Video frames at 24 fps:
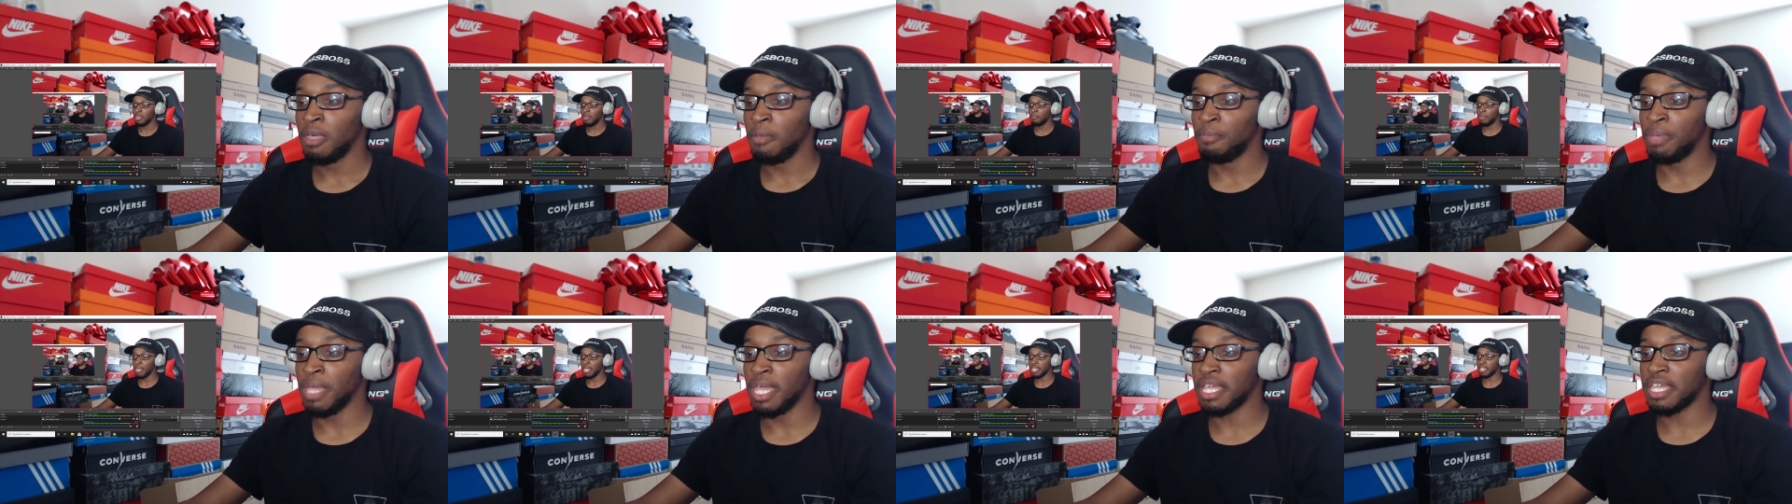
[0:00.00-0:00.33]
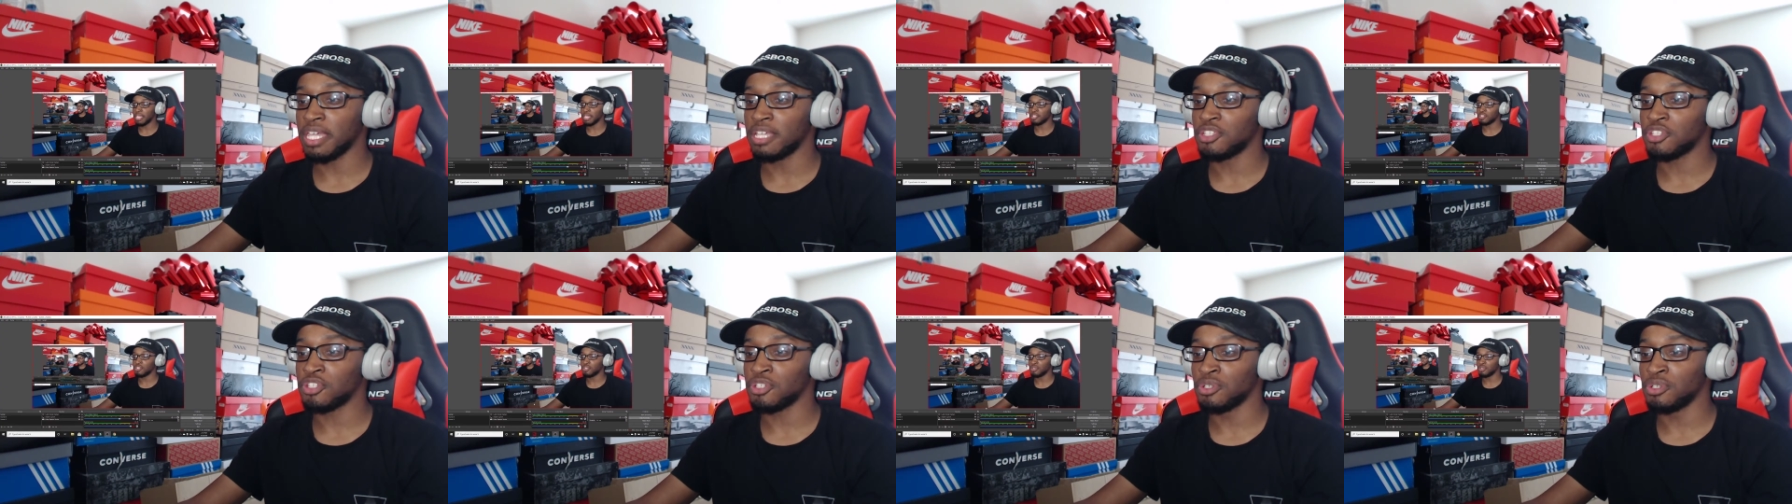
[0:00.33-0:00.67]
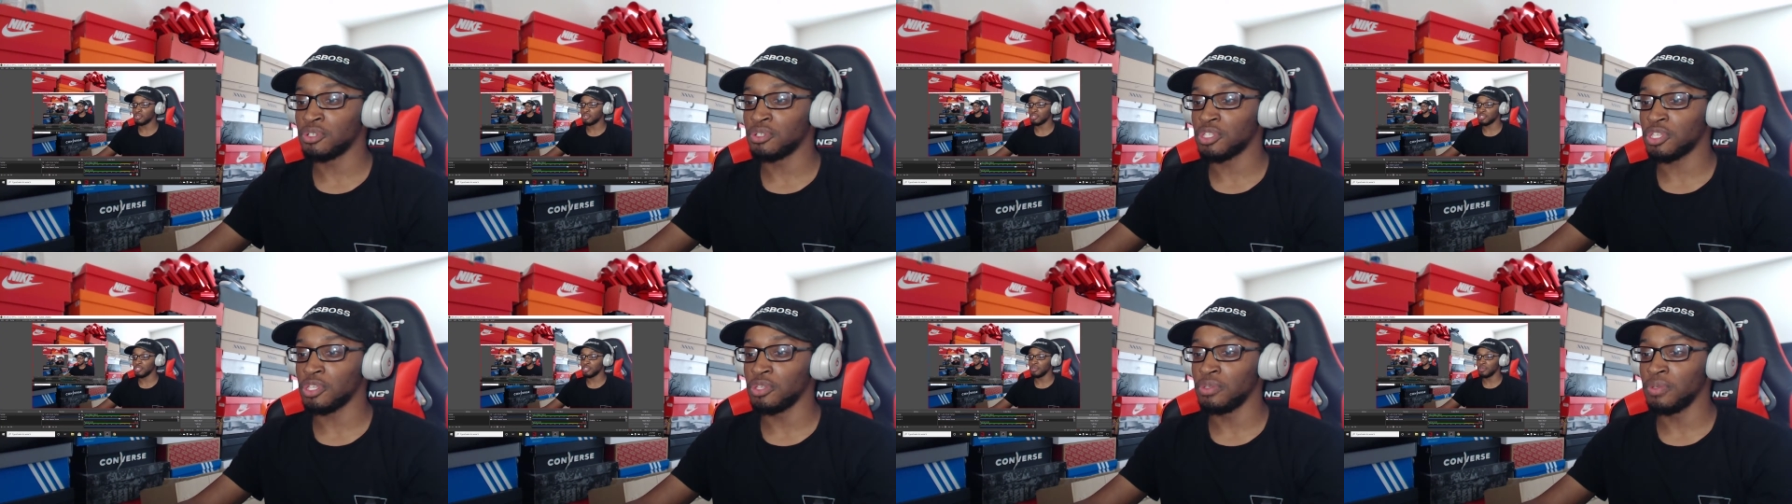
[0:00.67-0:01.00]
pick and
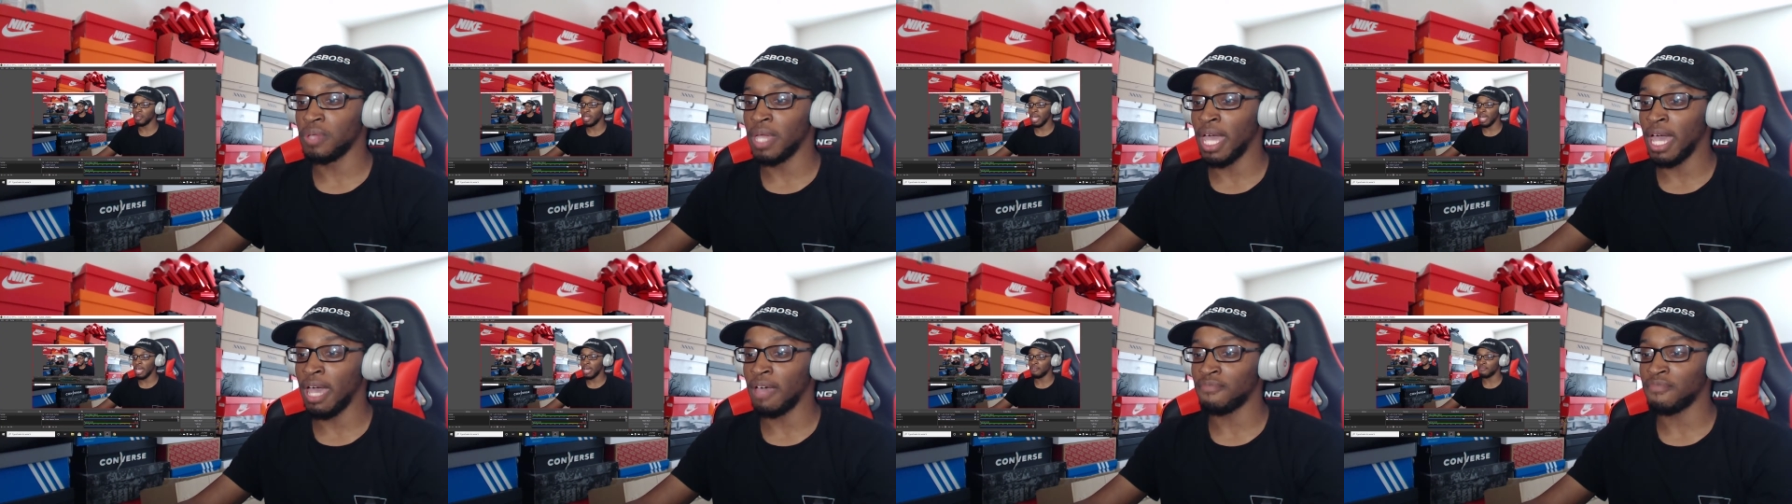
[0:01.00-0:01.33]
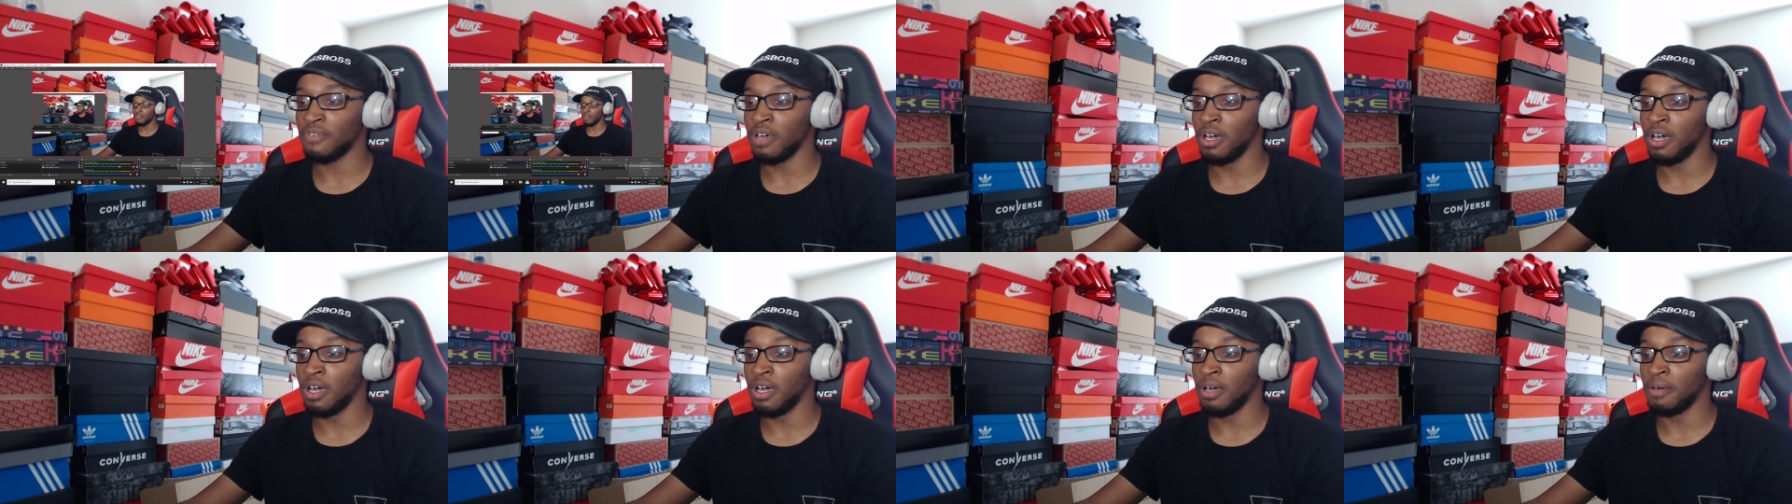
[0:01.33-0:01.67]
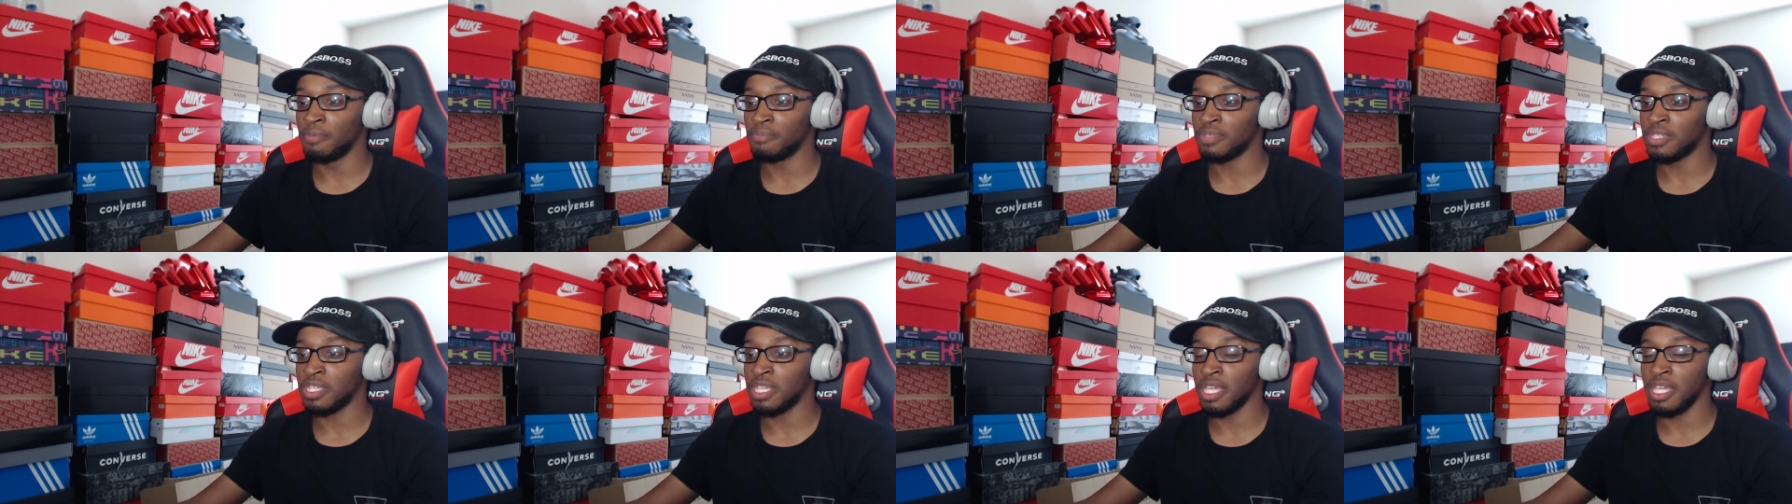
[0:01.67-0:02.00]
choose who you have
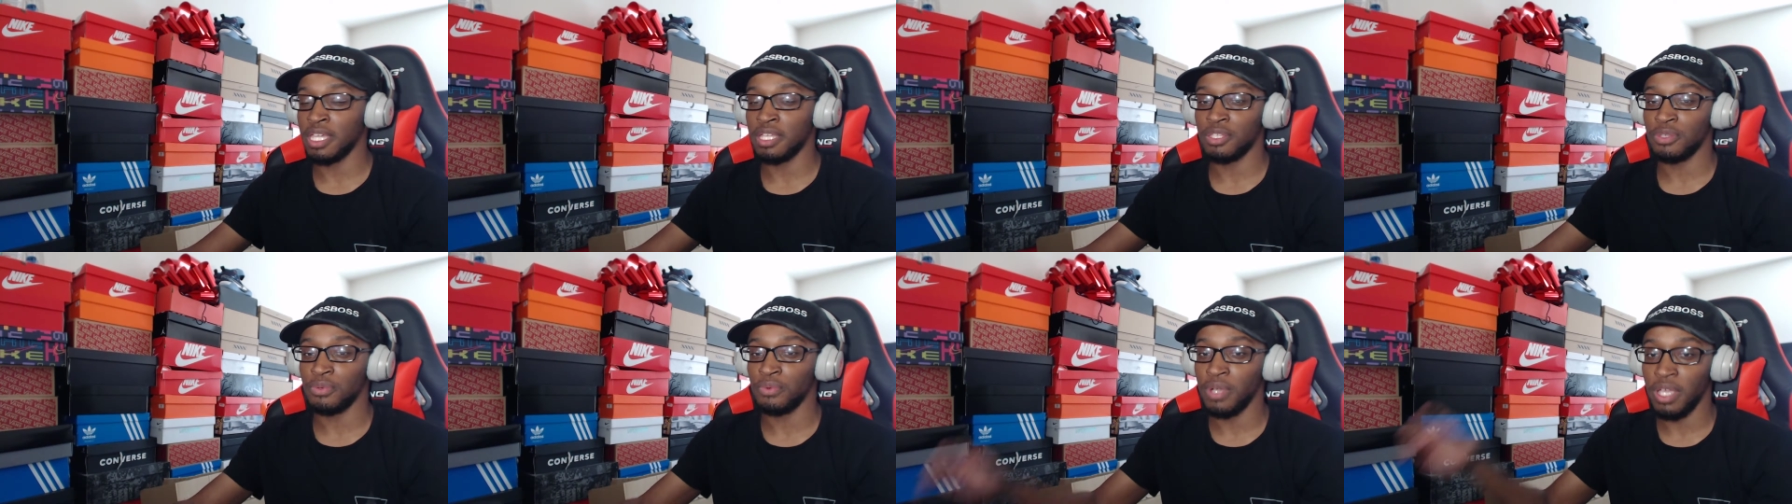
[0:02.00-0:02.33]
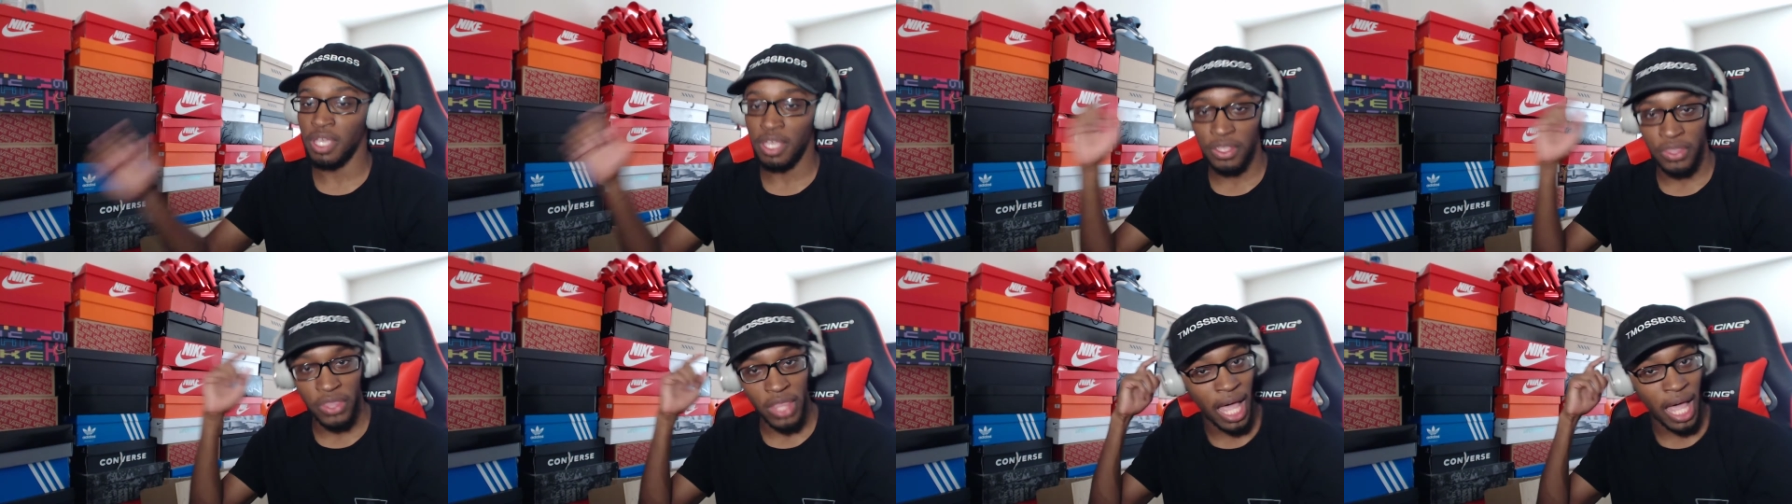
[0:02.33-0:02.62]
um kids with.